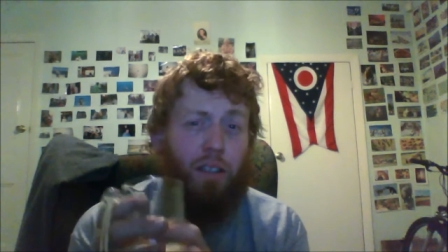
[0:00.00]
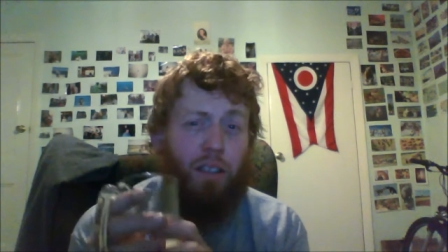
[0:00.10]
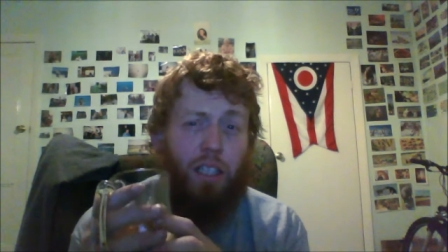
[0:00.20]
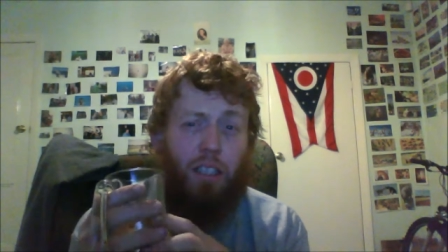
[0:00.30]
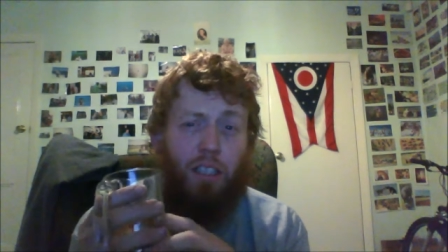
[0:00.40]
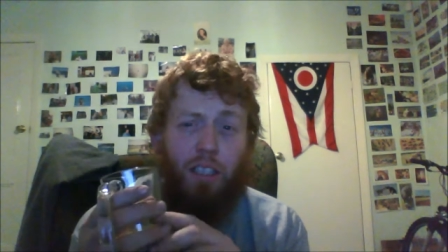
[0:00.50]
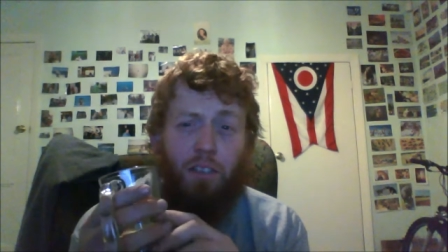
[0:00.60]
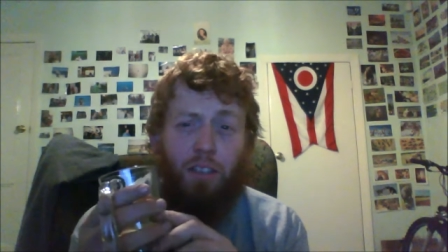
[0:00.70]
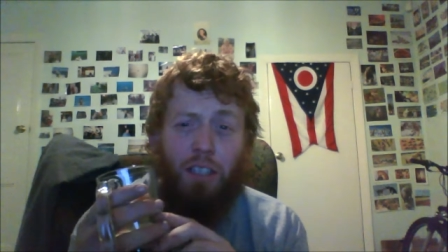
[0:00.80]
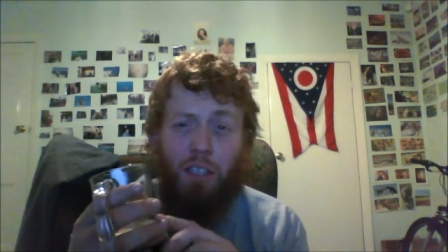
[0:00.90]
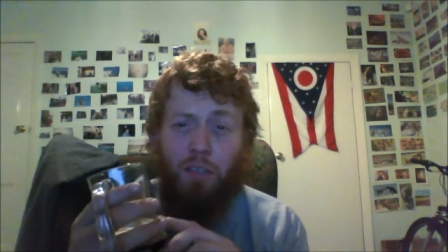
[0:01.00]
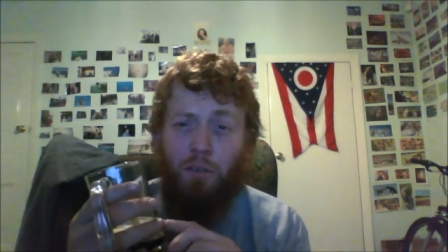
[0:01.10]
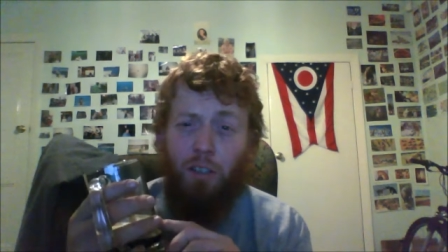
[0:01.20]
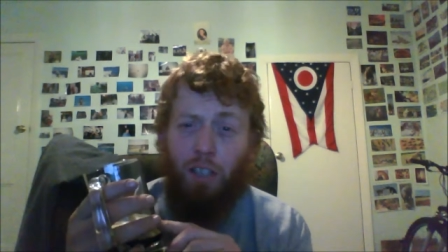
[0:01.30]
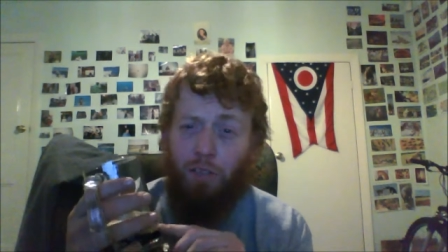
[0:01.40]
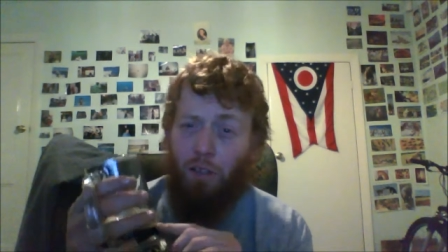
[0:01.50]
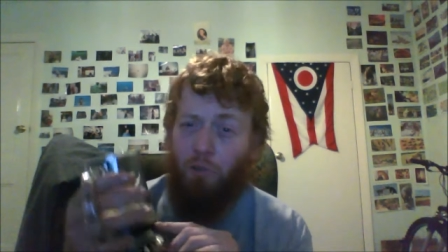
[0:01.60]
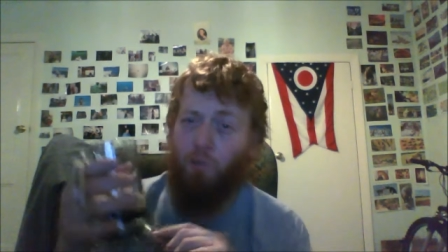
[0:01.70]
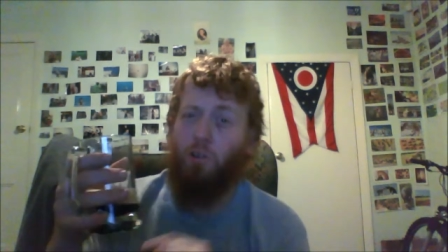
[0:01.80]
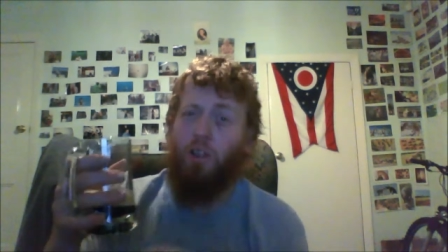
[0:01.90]
At disadvantage of that was
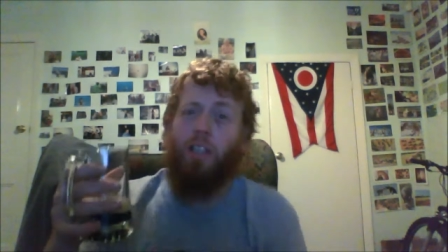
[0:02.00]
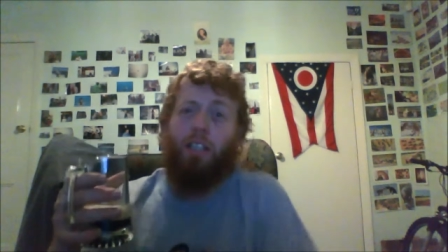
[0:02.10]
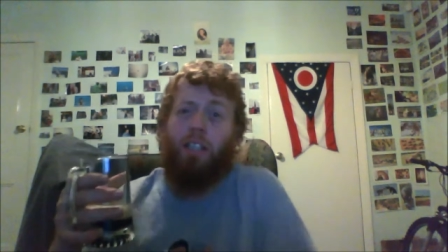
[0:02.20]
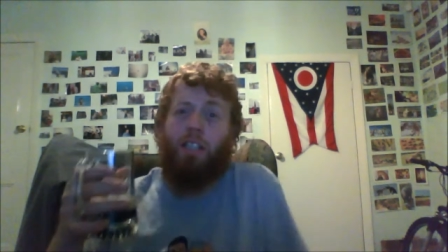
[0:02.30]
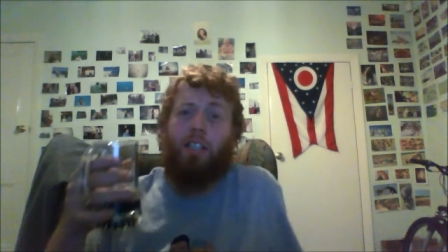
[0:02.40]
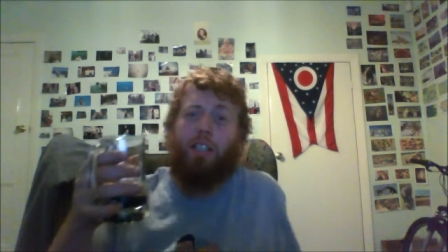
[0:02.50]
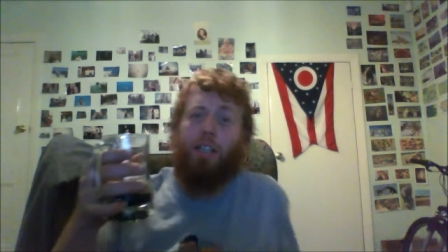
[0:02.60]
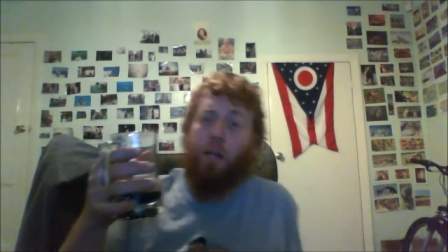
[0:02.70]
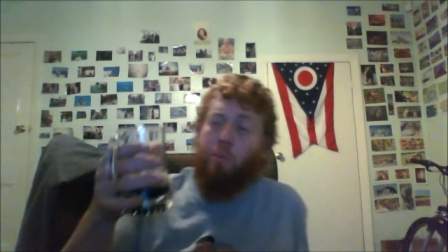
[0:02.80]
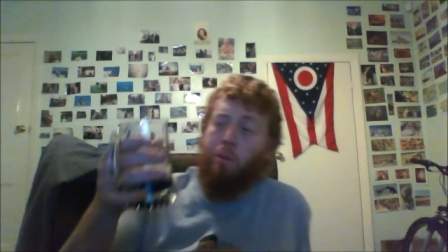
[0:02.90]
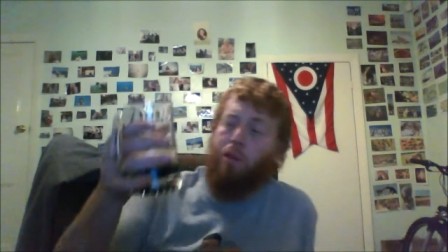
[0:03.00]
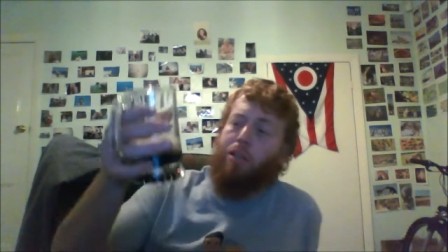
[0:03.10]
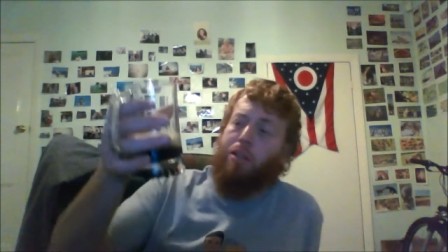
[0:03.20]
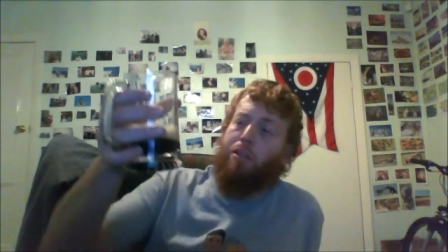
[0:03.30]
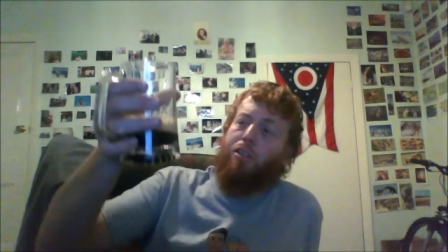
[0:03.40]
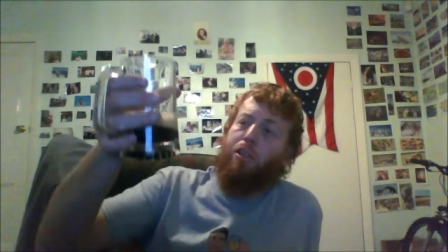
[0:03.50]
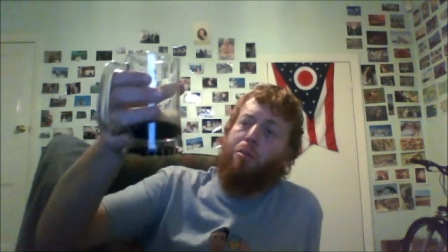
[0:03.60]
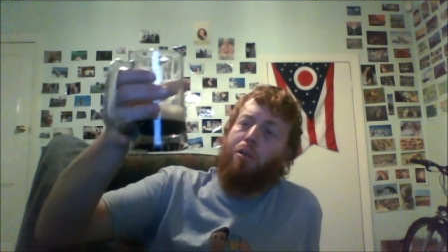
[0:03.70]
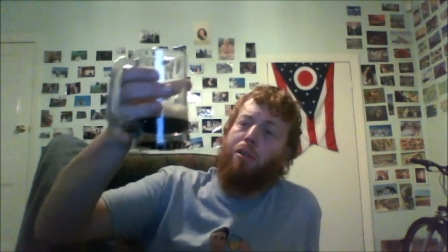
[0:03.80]
a really get up early job.